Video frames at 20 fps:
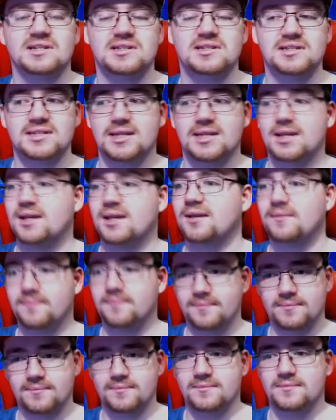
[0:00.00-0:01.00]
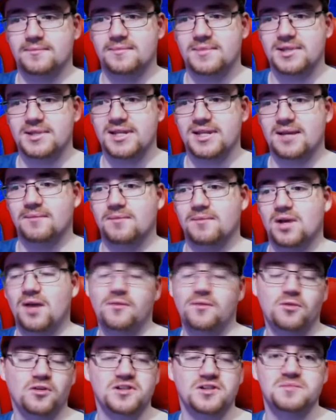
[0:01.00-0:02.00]
So, yeah.
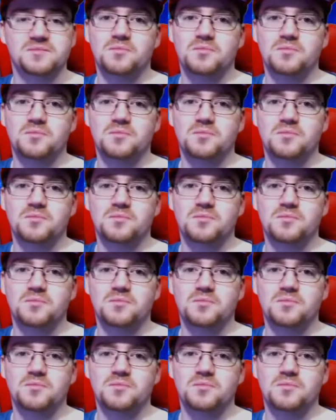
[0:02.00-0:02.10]
Of course,